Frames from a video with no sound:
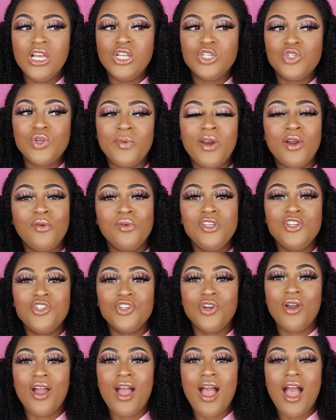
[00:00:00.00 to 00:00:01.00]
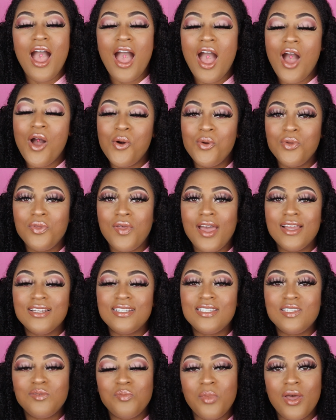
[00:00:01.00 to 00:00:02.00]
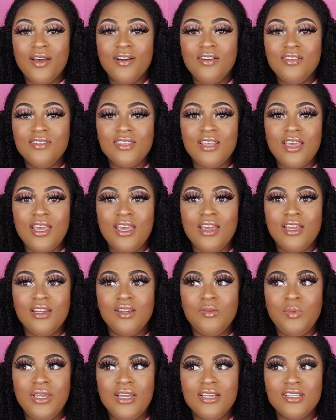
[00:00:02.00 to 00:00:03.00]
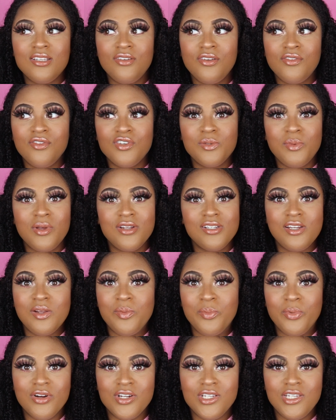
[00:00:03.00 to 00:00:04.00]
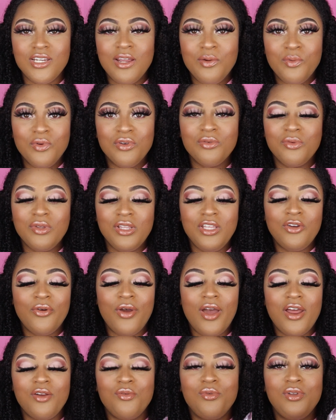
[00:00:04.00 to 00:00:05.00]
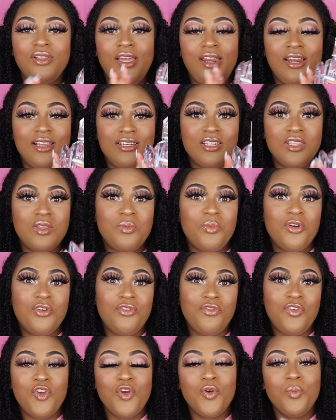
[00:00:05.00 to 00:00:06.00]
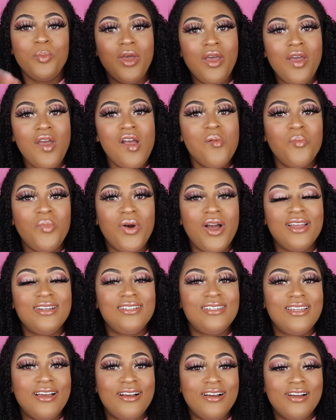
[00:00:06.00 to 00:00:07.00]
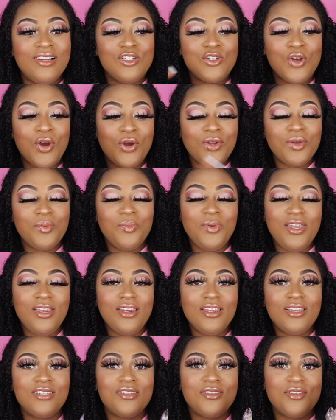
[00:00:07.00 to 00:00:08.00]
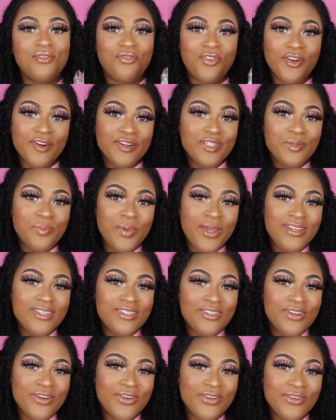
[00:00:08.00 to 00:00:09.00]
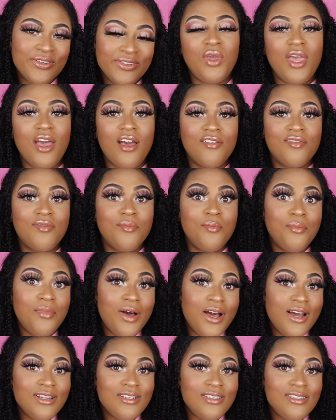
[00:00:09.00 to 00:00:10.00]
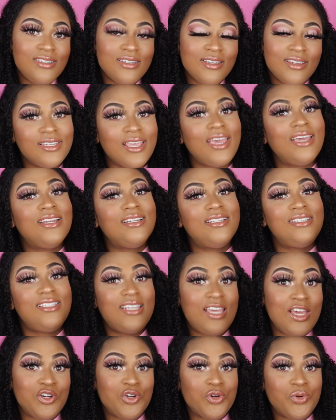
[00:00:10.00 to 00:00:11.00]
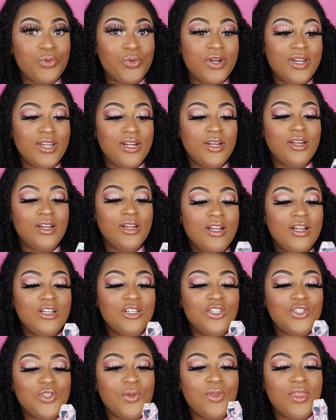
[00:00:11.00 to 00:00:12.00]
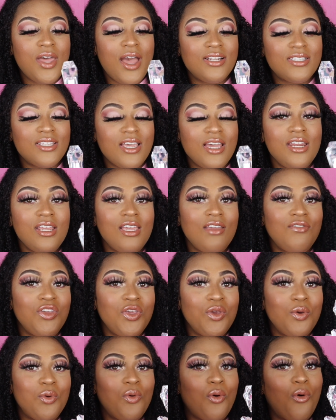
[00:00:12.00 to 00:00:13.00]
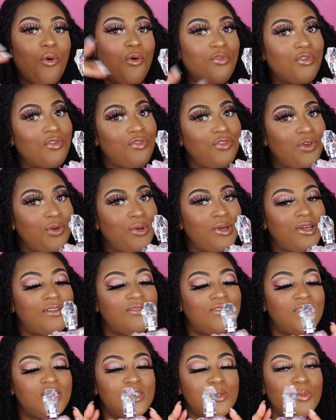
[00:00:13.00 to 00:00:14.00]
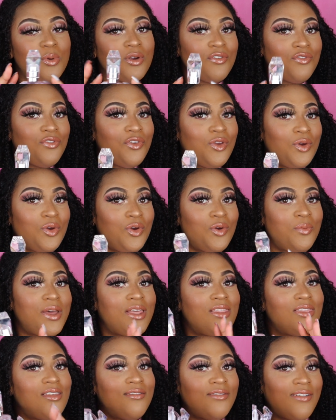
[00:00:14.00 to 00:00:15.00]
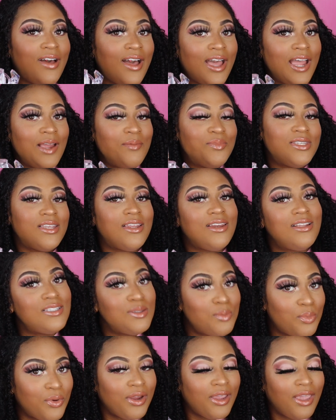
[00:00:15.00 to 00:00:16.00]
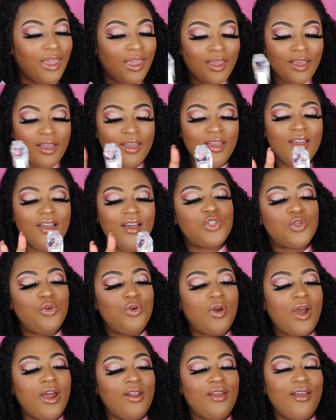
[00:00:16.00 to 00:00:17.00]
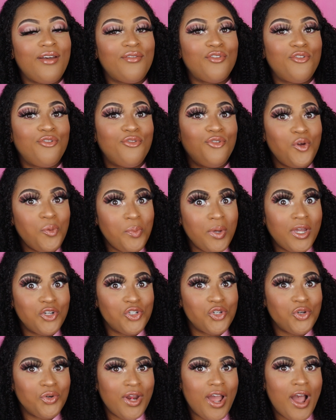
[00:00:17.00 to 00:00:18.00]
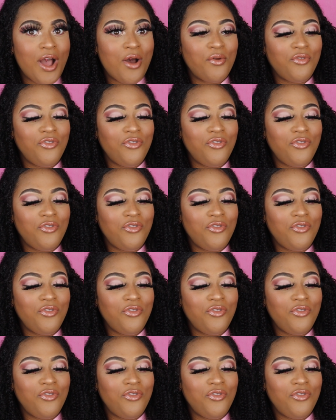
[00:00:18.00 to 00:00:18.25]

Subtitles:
So I'm not really sure how that smells, and because I've never smelled it in person, I wouldn't really know how to relate it to the perfume. But tonka bean is the first base note. We have musk and sandalwood. So that's kind of giving you an overview of this perfume and the vibes that it's bringing. So you kind of have a full picture now.